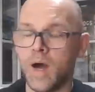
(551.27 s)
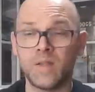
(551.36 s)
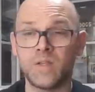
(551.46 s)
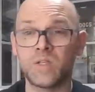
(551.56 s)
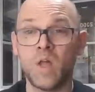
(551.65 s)

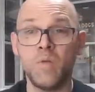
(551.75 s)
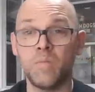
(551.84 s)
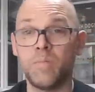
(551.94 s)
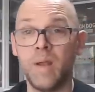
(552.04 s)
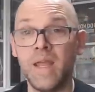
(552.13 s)
I just
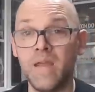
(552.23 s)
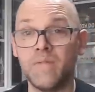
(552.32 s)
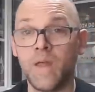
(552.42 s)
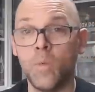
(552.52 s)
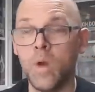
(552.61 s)
don't
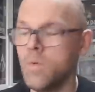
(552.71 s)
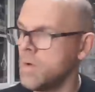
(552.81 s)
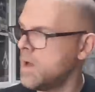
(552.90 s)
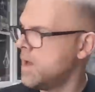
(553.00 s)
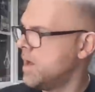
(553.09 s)
believe they will.
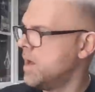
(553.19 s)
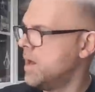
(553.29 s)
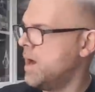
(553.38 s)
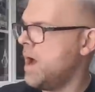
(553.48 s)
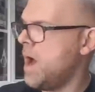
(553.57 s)

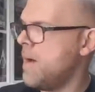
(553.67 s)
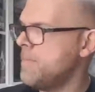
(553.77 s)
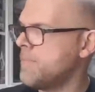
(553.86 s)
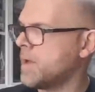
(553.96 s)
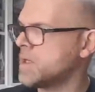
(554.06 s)

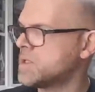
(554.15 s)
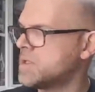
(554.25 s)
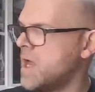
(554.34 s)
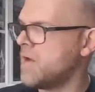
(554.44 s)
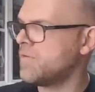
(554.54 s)
Because
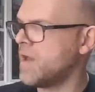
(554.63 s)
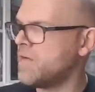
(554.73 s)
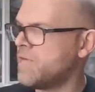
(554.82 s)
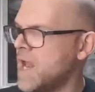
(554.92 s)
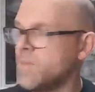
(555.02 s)
they're
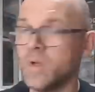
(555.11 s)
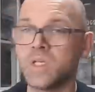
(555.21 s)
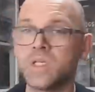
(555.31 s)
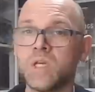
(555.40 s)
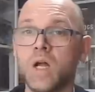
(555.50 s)
available in
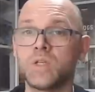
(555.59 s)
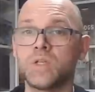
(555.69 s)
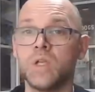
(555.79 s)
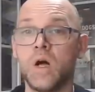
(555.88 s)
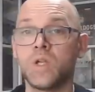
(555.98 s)

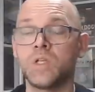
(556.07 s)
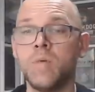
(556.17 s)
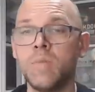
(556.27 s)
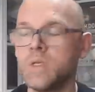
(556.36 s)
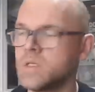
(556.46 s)
such large
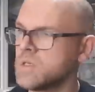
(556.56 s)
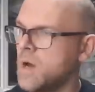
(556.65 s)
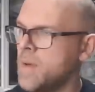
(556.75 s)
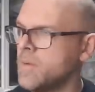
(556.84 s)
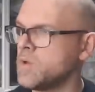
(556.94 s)
numbers.
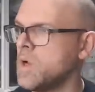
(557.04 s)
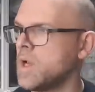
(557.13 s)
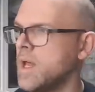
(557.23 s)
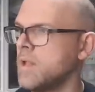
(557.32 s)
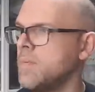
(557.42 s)
People do
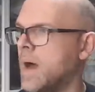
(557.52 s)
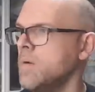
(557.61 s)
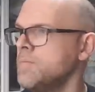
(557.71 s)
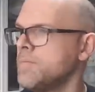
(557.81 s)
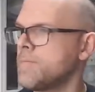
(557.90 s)
collect them
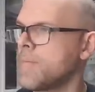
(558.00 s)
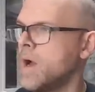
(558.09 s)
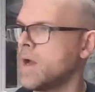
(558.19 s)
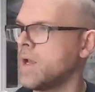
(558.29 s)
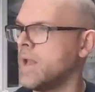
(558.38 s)
now.
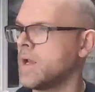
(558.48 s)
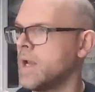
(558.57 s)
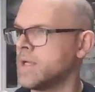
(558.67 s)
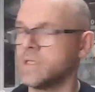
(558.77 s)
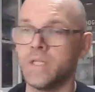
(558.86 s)
I collect the
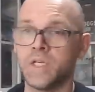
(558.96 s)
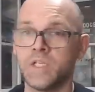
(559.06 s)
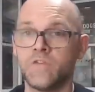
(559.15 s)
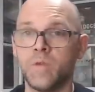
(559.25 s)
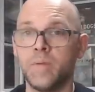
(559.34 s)
collector's
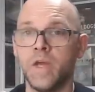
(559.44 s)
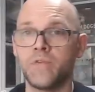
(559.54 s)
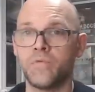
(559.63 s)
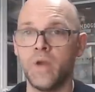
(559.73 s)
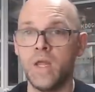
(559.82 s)
editions for the
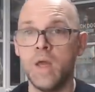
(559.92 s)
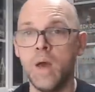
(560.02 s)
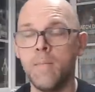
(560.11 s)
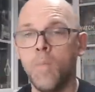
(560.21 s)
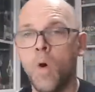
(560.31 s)
PS3,
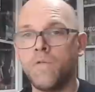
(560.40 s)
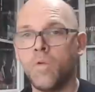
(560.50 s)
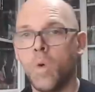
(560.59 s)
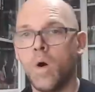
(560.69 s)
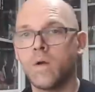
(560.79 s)
more
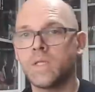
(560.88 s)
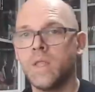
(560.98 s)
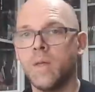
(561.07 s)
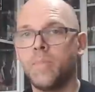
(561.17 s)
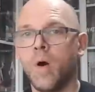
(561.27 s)
for what's
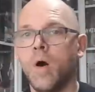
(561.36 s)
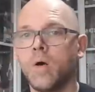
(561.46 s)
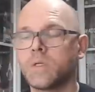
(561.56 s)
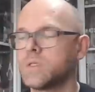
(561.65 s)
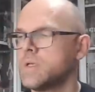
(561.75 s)
in the
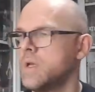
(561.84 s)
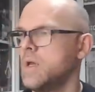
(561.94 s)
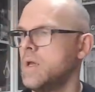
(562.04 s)
box